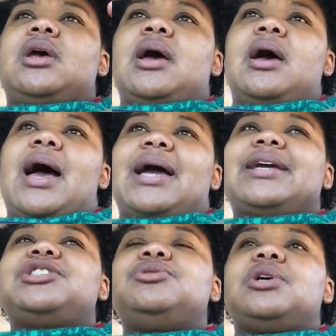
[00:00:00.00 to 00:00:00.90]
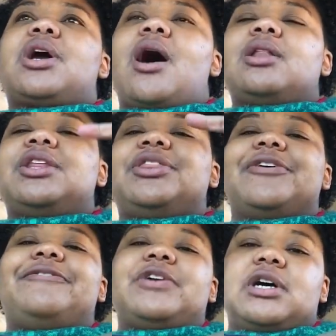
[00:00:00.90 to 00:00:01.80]
I guess you could call it the
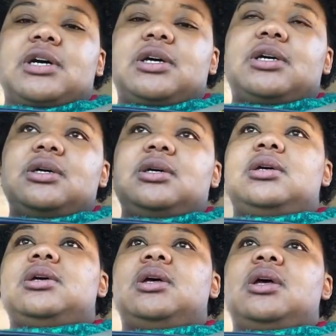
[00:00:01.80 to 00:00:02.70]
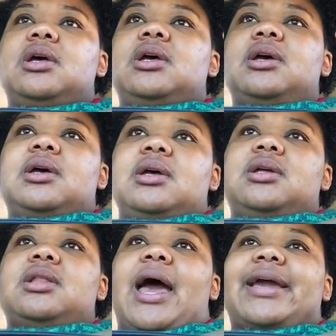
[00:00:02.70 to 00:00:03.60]
funk. I